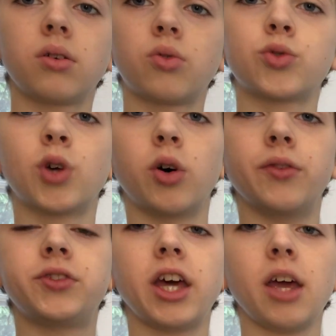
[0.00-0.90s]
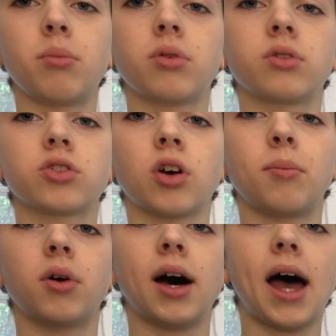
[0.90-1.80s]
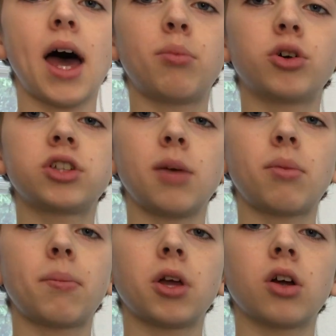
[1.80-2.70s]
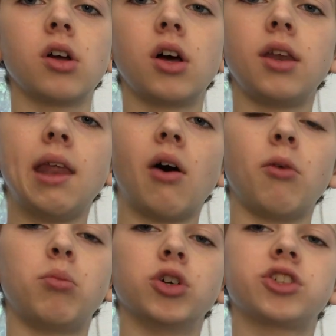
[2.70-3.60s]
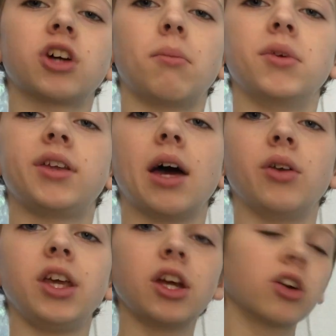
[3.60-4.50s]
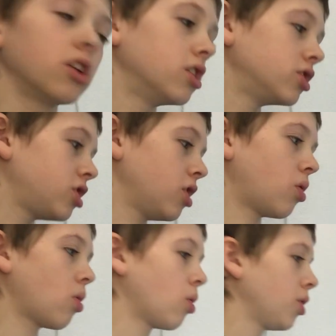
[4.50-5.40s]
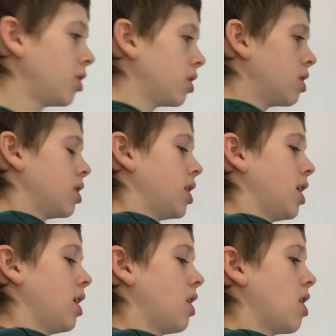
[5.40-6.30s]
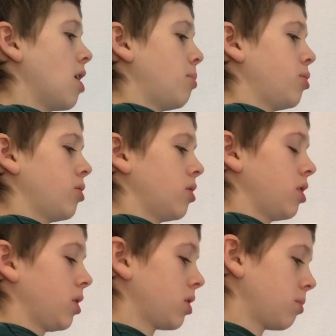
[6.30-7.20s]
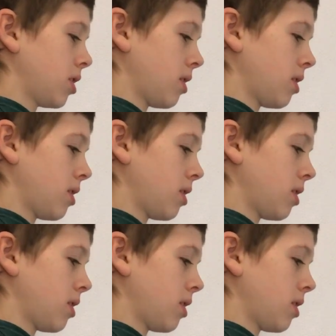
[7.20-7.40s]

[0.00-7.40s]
row of tape. So I had put tape up here, now I put some down here to hold it up a little bit.